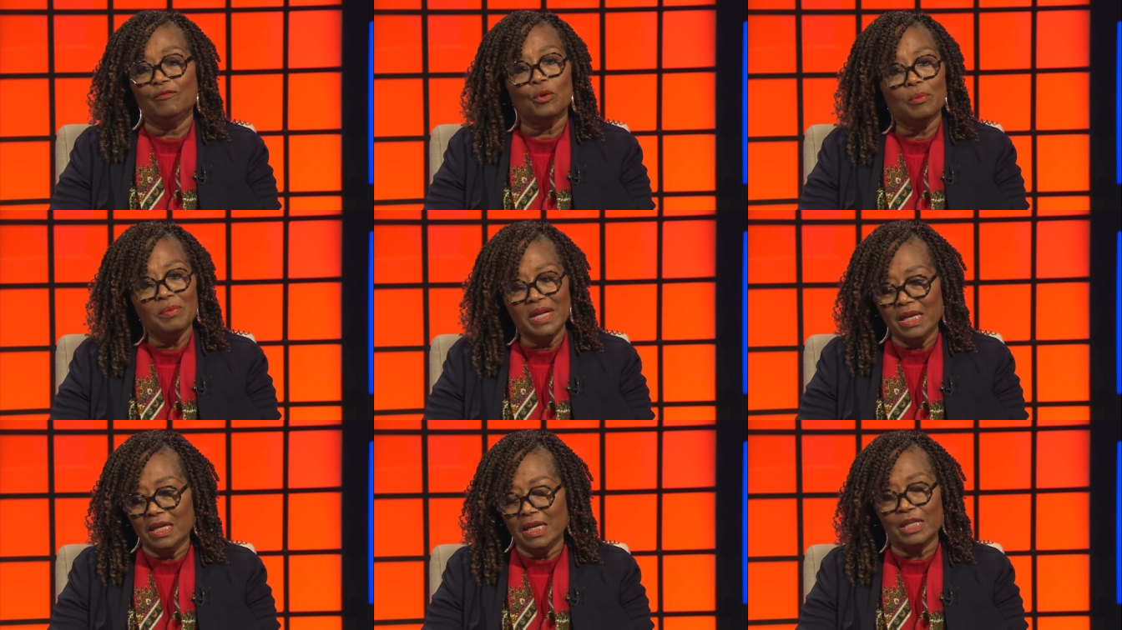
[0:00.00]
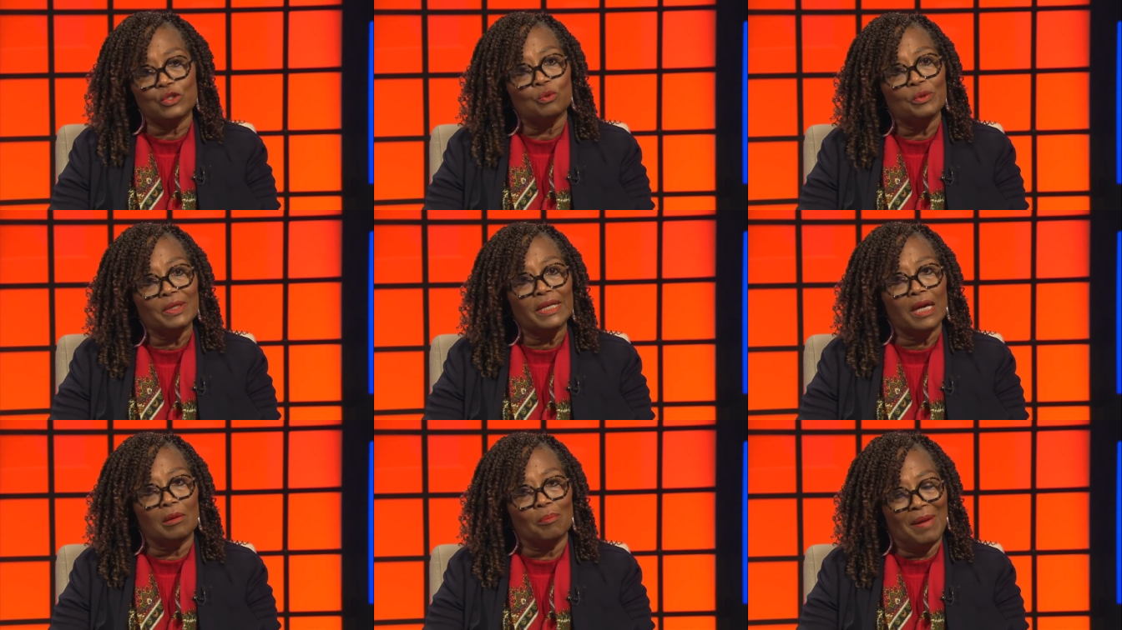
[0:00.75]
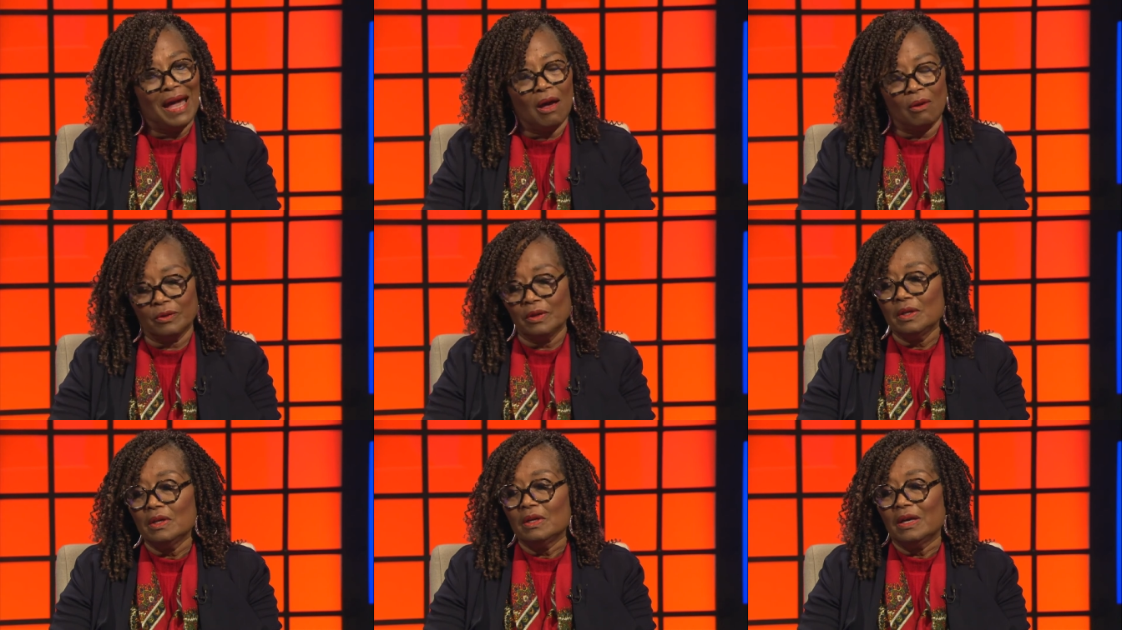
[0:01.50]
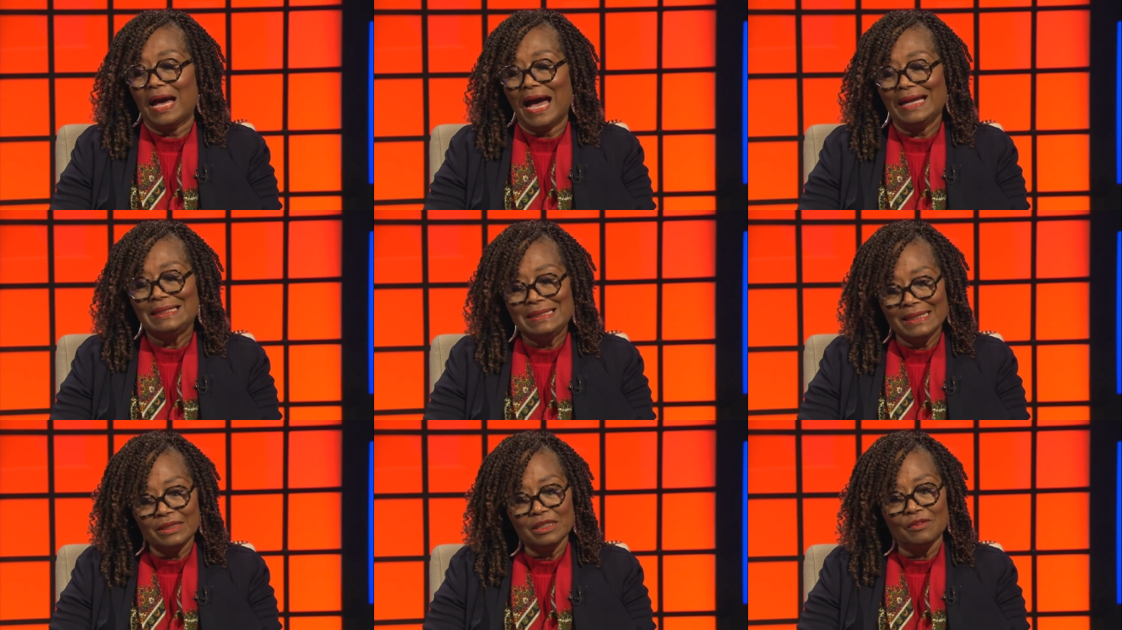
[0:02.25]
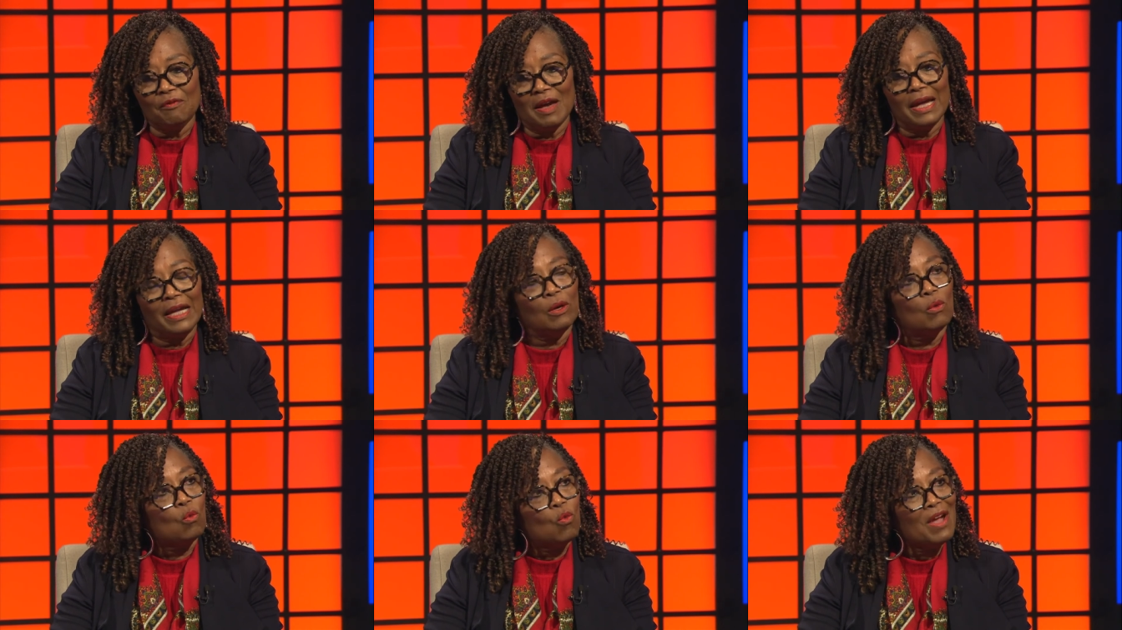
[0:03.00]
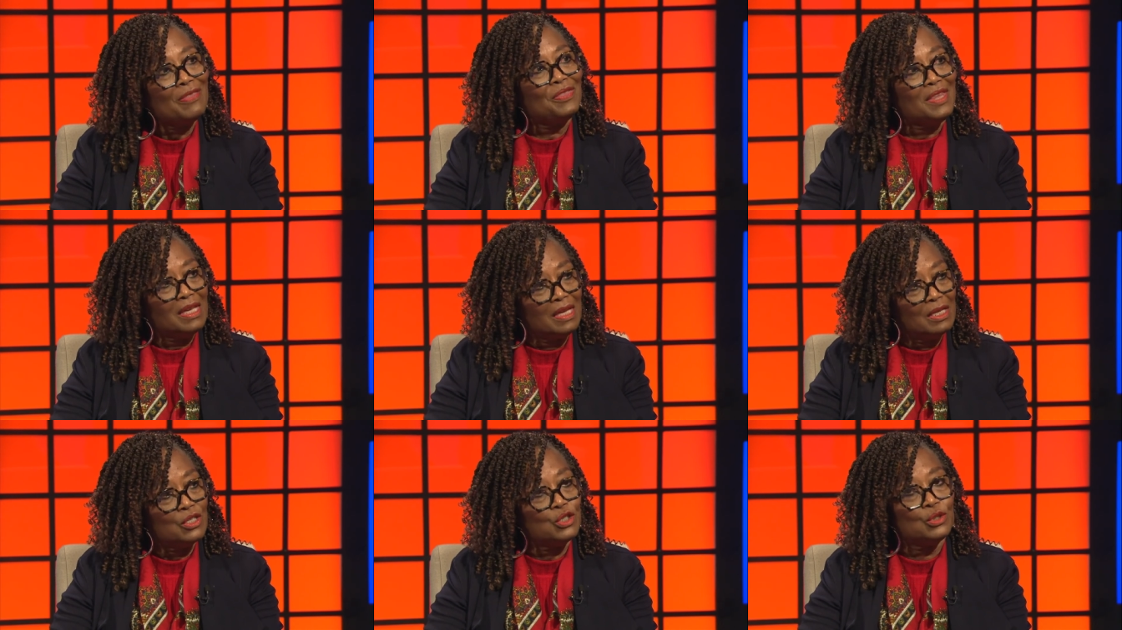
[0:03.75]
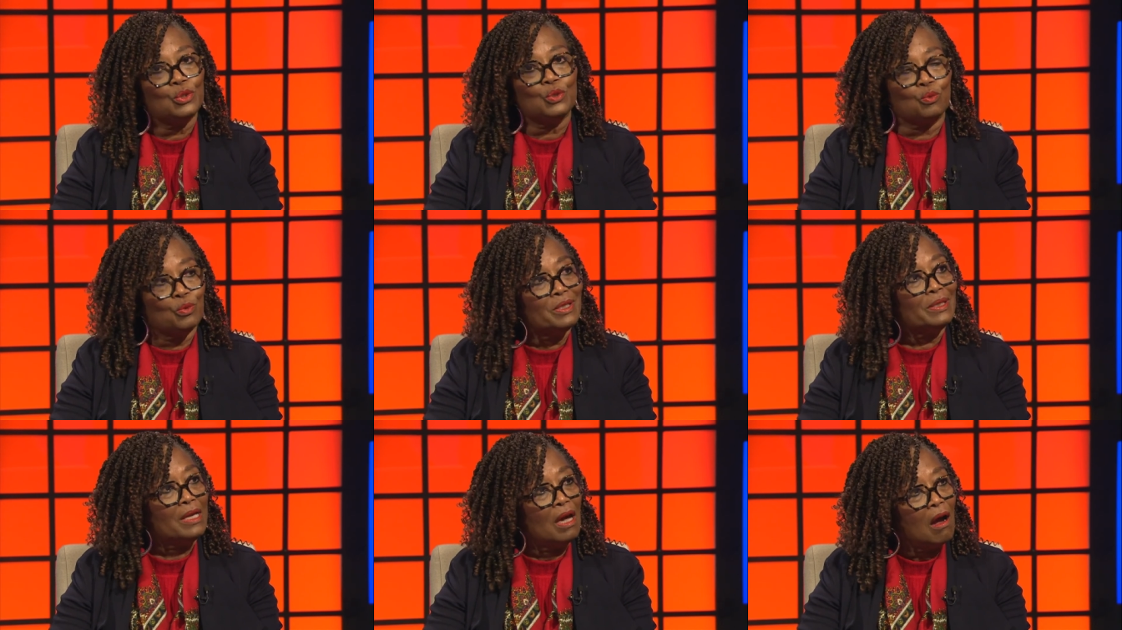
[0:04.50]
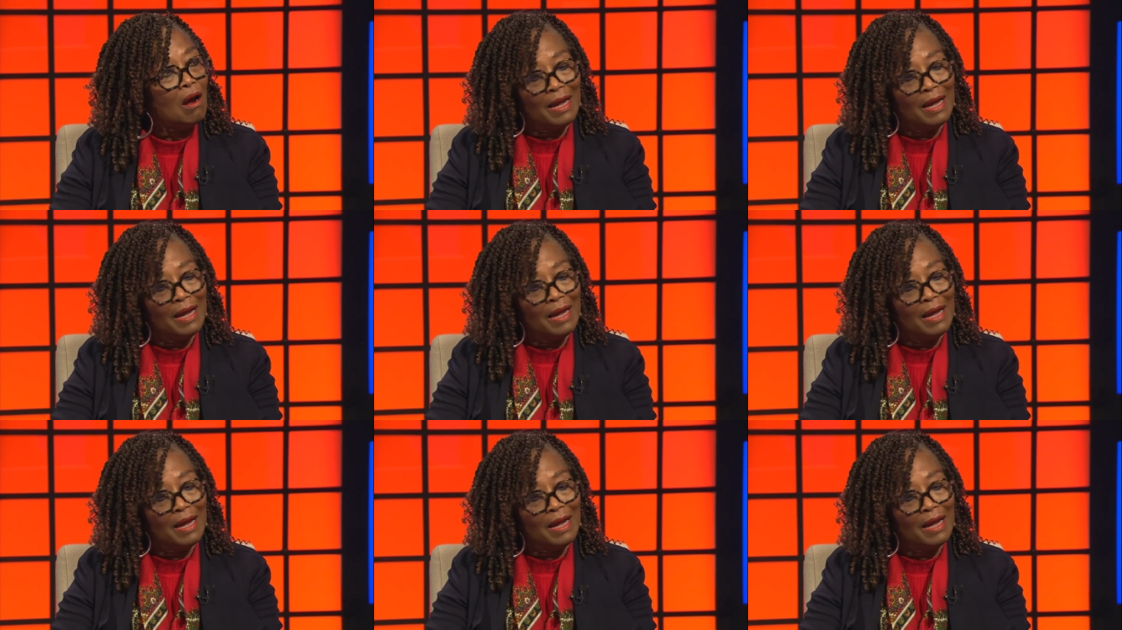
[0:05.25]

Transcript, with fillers: for me, it's really about identifying what the issues really are.